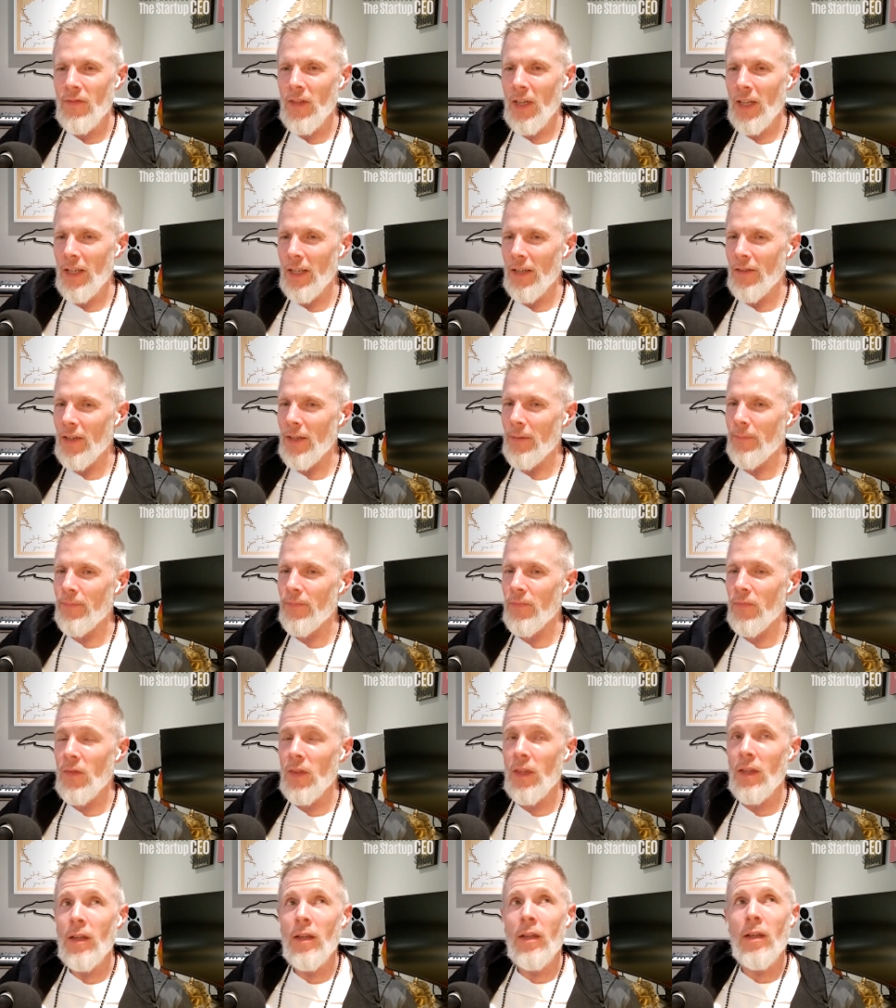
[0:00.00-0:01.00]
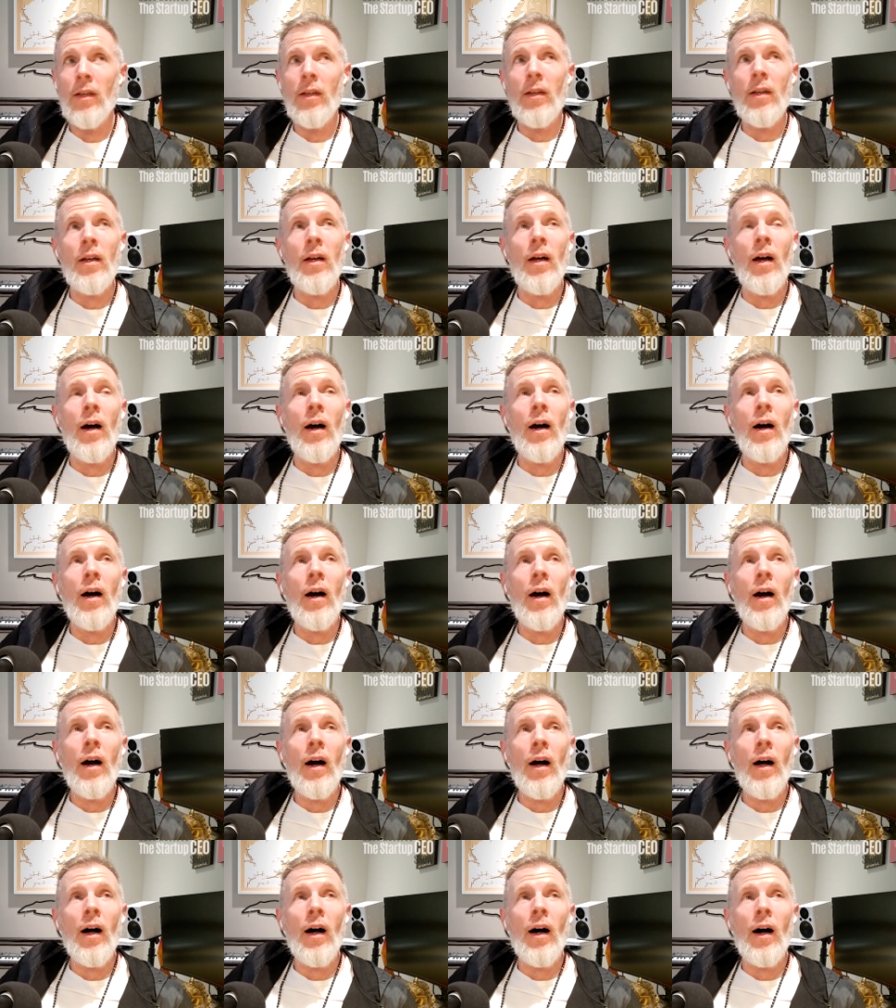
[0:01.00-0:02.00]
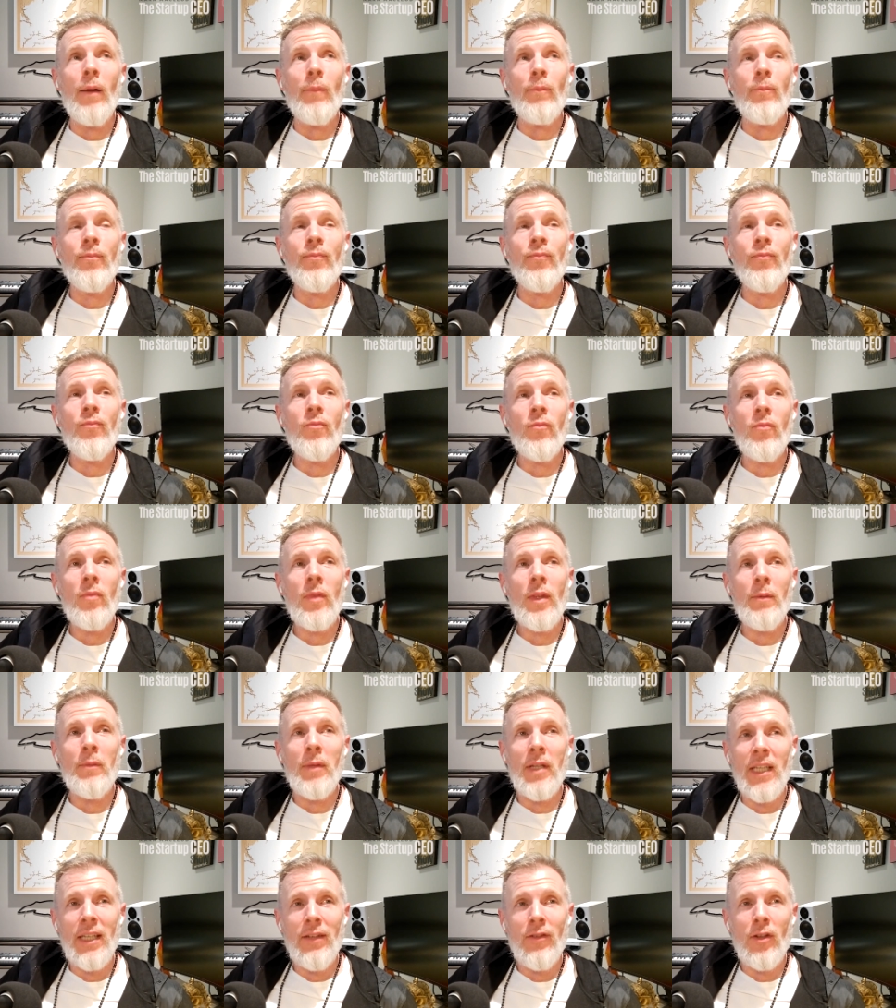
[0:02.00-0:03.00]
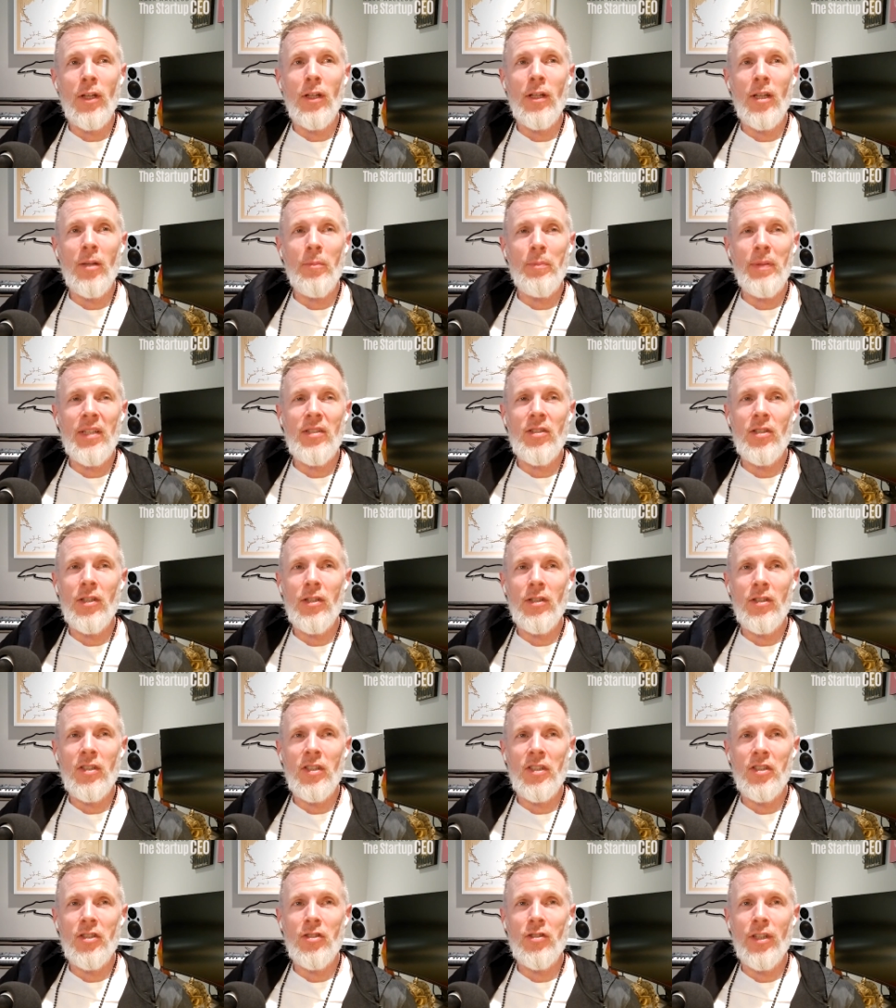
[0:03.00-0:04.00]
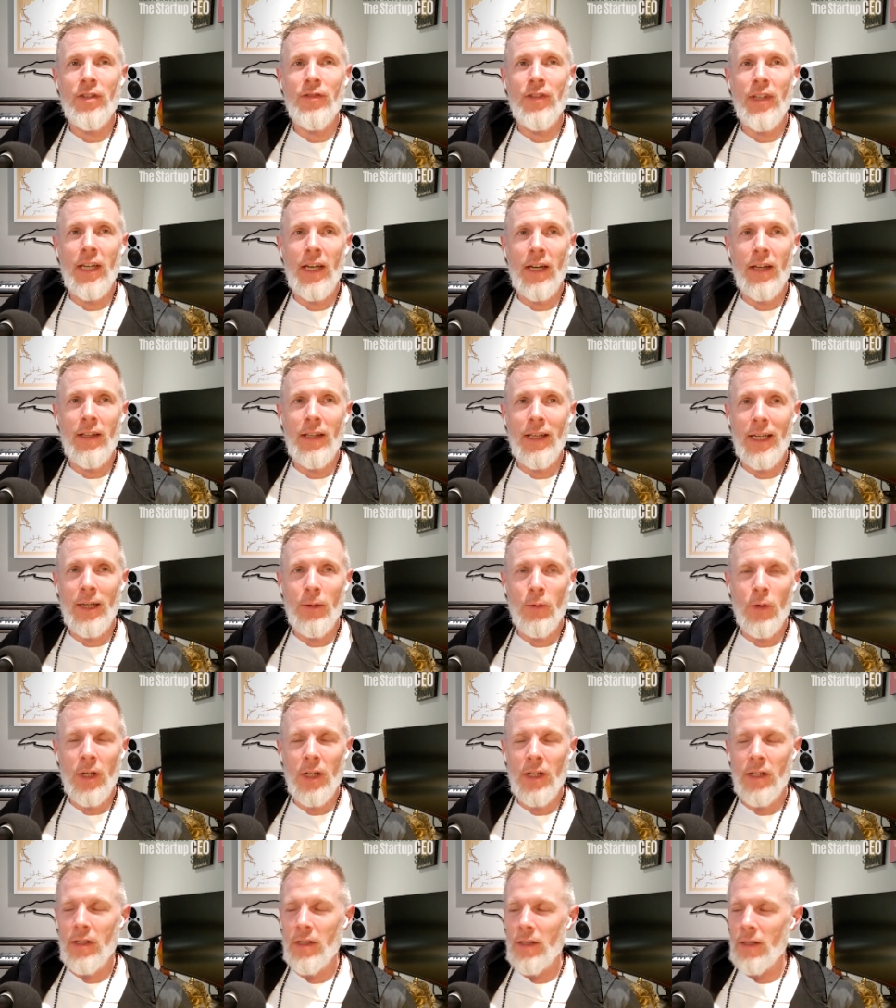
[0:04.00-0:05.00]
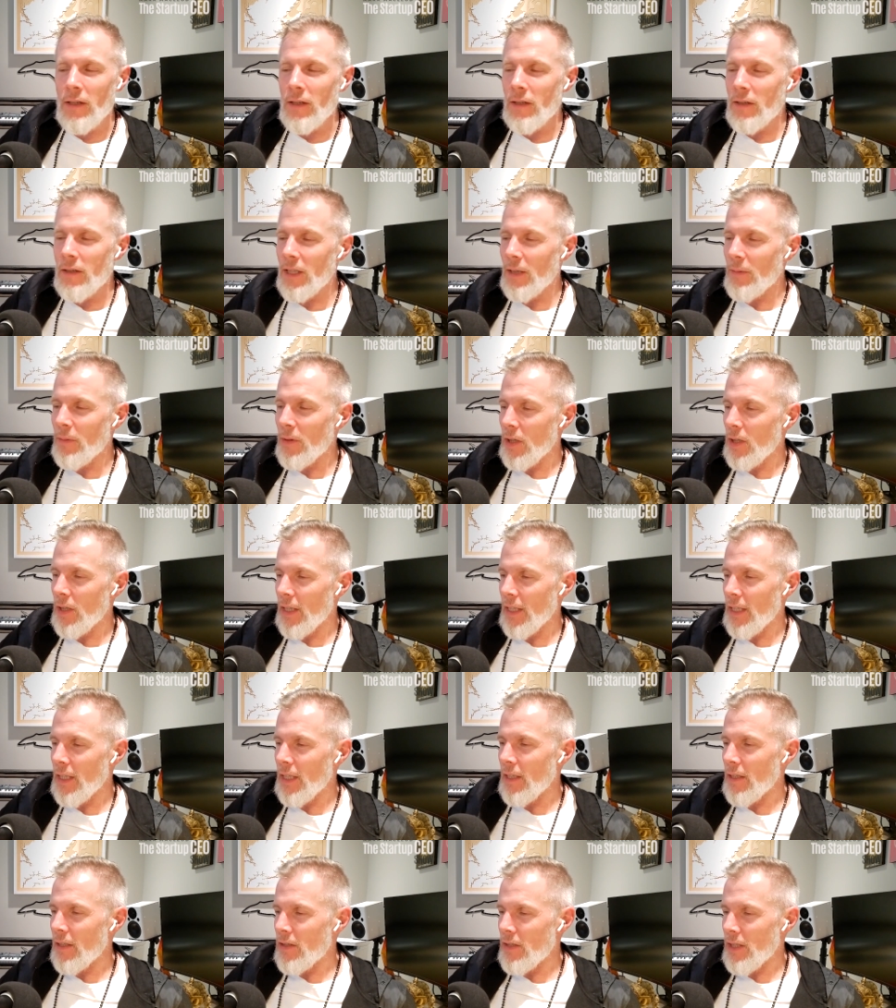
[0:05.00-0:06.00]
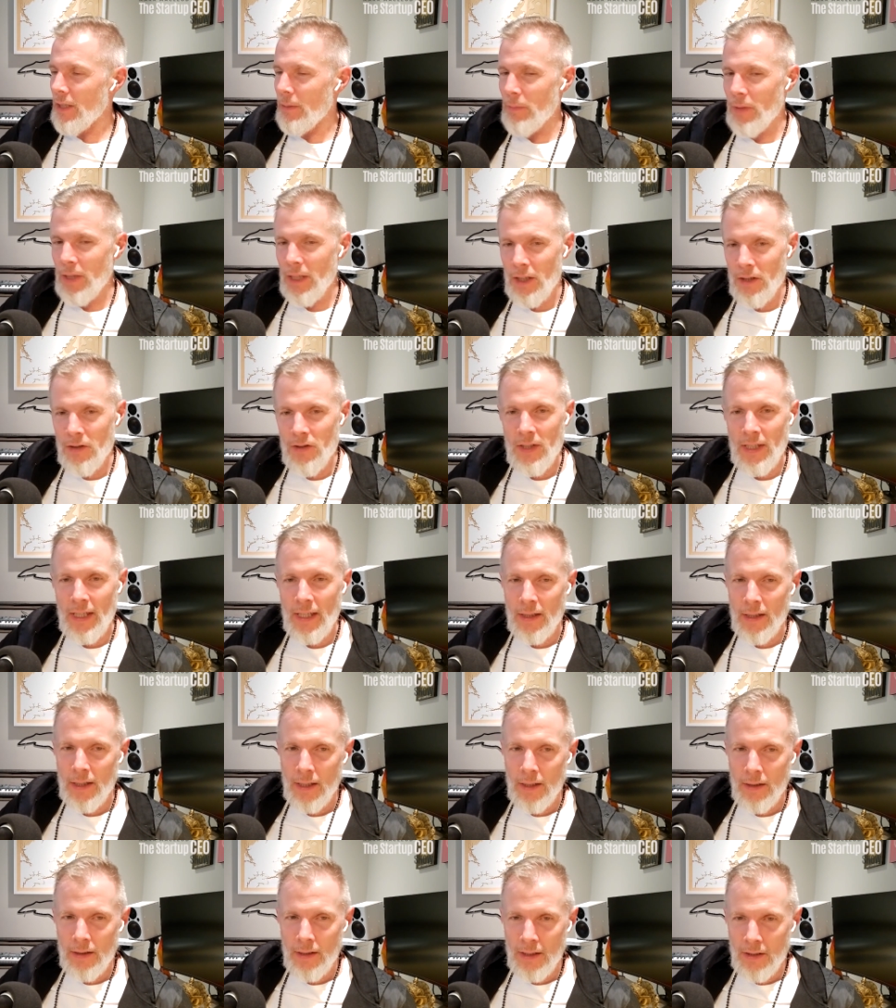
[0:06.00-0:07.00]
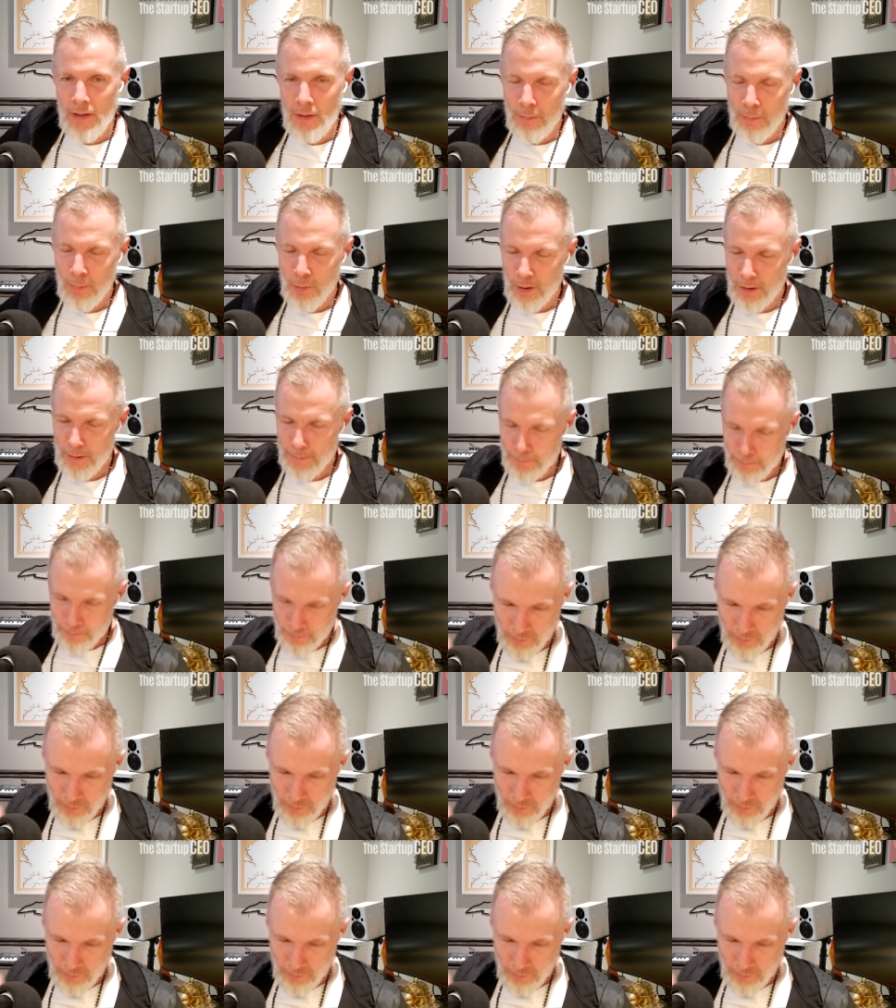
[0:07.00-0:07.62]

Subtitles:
I love it. I'm going to give you a little piece of useless trivia, and then I want to double click into something you said that I think is important.